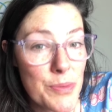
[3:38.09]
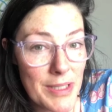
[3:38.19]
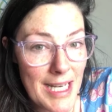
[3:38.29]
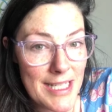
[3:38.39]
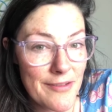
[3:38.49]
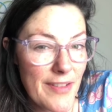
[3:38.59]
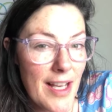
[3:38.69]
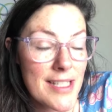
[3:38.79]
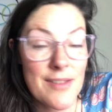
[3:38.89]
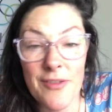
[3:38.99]
we'd need to
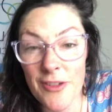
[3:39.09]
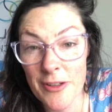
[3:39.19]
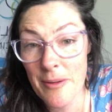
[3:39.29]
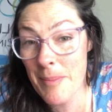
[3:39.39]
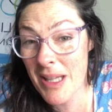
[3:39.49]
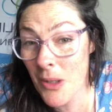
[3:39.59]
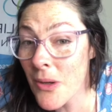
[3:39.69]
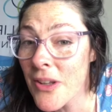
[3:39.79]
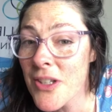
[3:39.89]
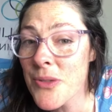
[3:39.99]
fast for a bit
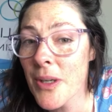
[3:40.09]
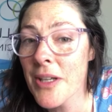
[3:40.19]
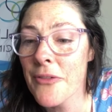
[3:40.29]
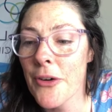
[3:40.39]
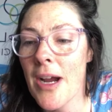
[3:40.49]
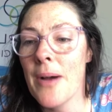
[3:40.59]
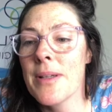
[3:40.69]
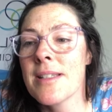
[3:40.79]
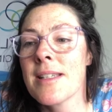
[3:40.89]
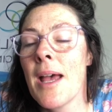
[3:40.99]
longer than 24
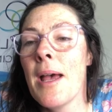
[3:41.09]
hours.